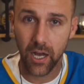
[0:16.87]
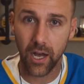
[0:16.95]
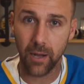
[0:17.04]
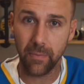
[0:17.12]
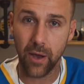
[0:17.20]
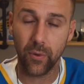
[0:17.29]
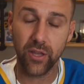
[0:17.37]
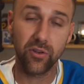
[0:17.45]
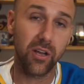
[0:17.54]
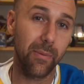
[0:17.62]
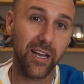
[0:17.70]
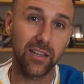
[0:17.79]
That way you
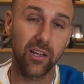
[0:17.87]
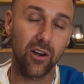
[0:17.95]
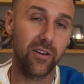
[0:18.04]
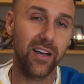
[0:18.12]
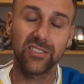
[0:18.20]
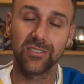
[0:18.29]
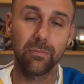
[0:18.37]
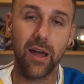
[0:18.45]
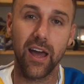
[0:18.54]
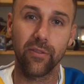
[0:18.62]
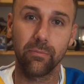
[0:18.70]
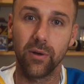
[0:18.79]
can come back and learn not just
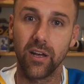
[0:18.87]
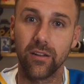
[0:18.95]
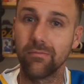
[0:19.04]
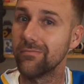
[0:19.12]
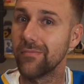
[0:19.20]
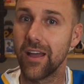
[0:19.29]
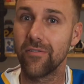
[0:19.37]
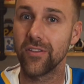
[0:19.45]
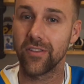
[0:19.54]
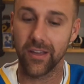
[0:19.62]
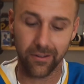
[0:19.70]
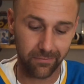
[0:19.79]
math, but
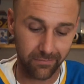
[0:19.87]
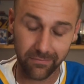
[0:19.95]
everything.